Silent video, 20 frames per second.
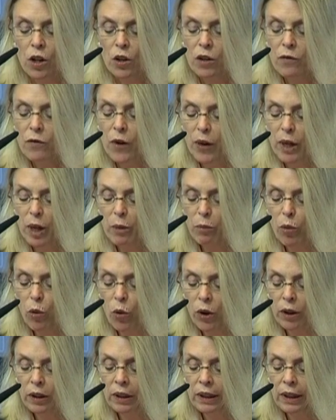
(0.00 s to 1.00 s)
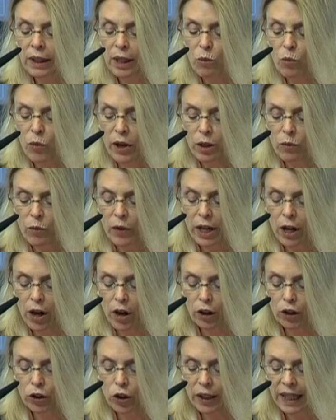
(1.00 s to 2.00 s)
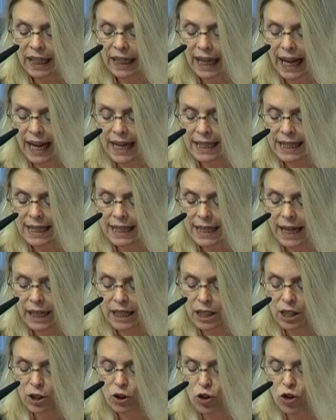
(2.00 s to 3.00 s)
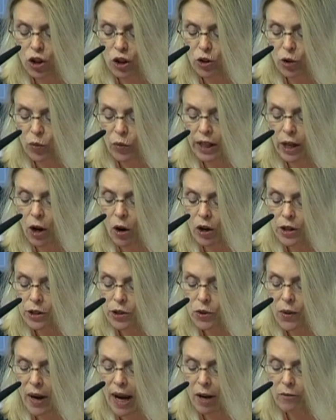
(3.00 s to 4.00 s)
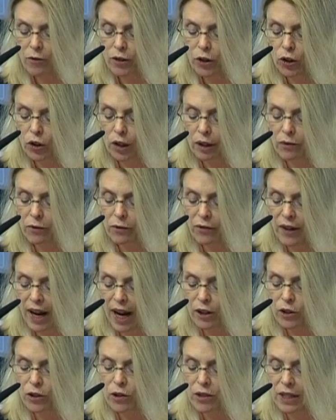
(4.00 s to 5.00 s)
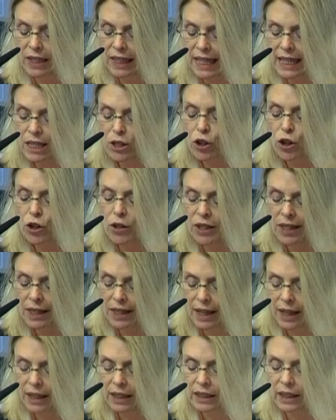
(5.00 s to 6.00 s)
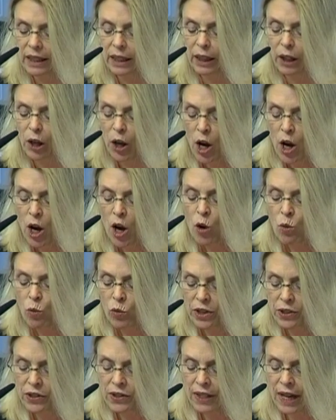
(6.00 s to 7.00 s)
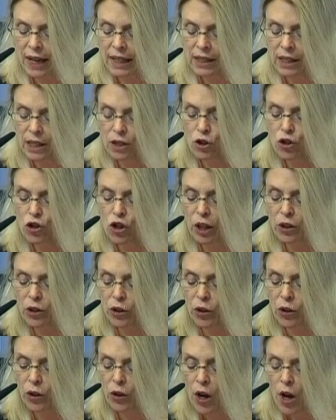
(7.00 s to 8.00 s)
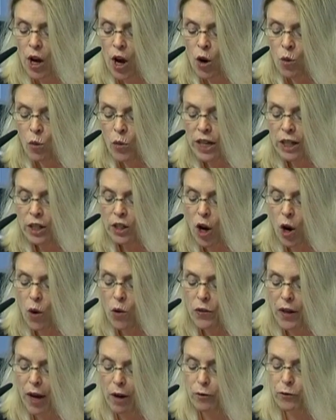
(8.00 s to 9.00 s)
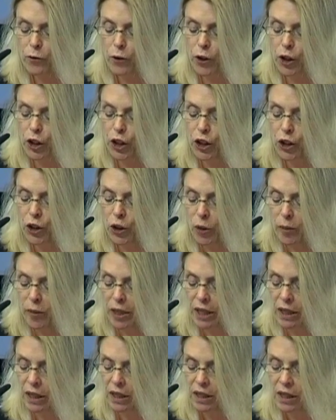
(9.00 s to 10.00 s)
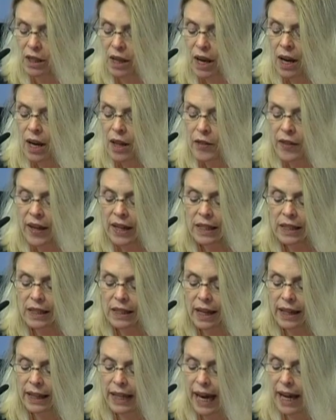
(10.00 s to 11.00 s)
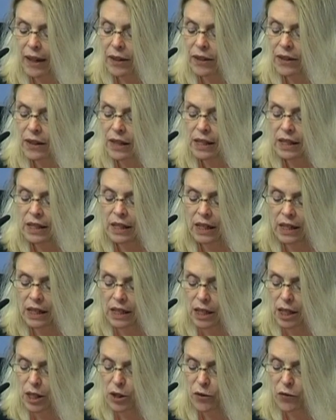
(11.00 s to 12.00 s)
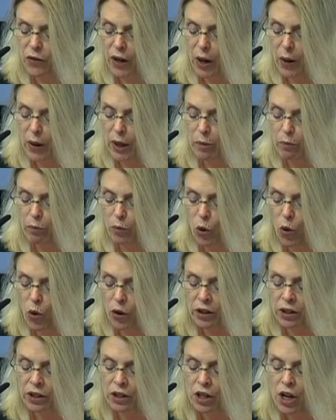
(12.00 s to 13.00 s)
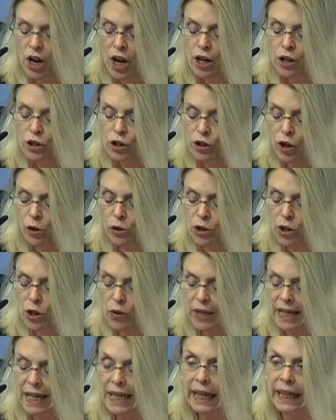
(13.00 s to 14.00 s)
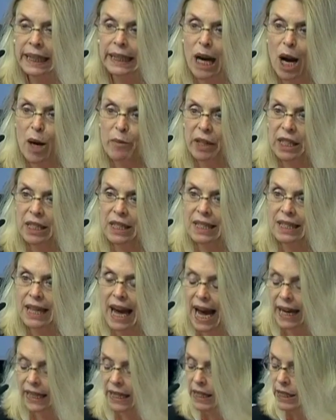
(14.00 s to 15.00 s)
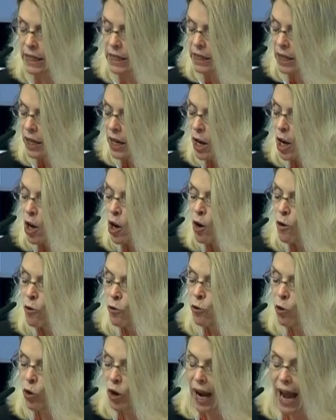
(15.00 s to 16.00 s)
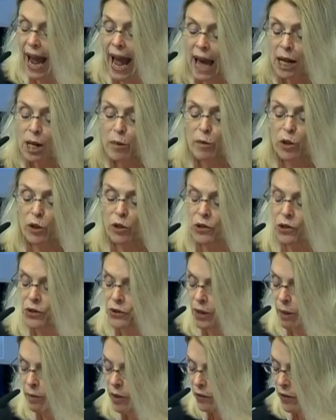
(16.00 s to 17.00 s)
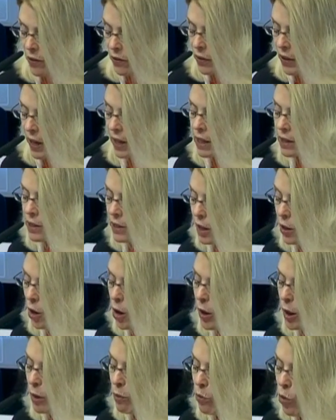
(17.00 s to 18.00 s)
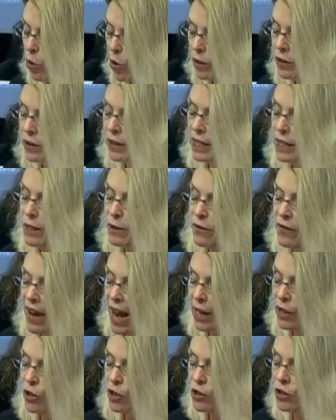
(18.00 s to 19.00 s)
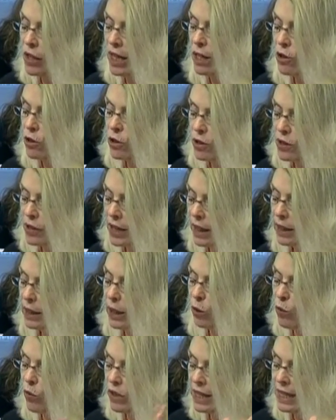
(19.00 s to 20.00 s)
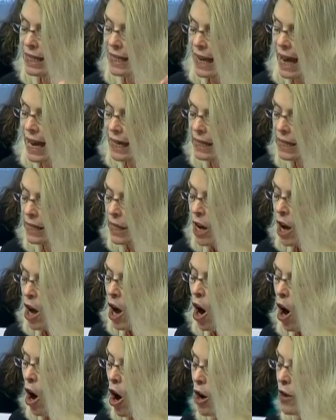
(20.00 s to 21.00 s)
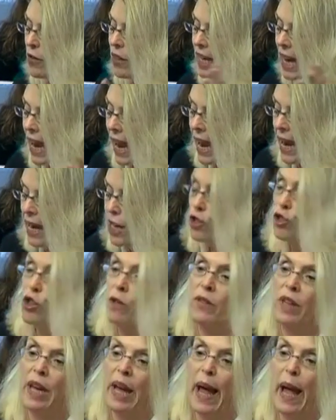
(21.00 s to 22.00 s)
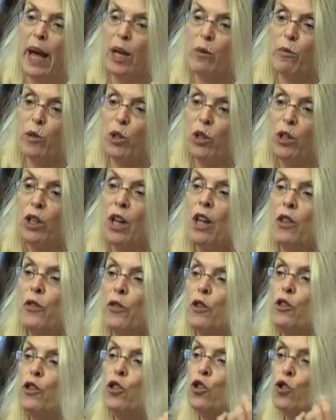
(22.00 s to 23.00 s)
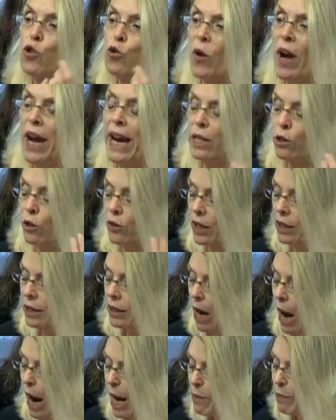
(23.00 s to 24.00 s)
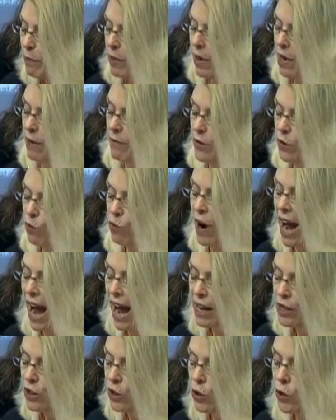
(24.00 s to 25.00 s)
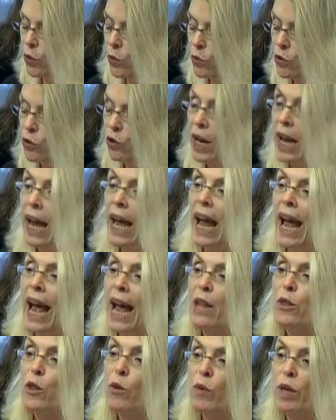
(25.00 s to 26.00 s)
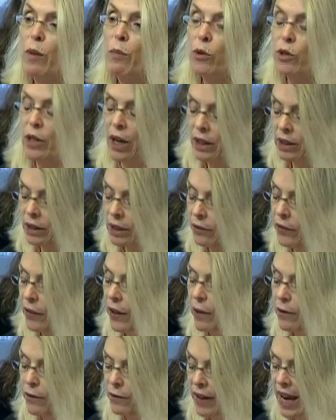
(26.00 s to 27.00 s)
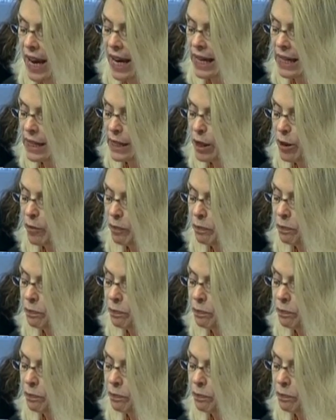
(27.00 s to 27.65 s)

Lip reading: very importantly, when we are looking at sex and gender, we also have to look at factors intersecting with sex and gender. We know that for humans, things like ethnicity is very important, socioeconomic status. For animals, some of the things that are important, these factors intersecting with sex, are the age of the animal, the strain or the type of the rat used, and the reproductive phase.